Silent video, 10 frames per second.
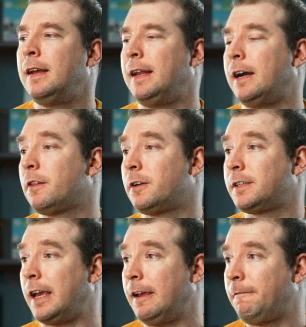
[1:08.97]
Now, there's
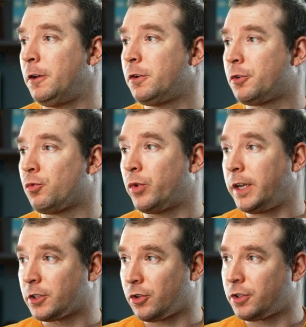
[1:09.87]
a few good
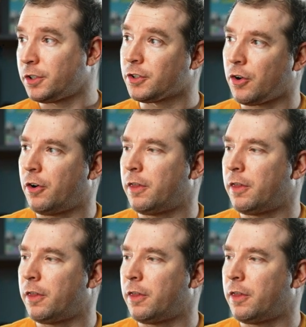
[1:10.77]
resources on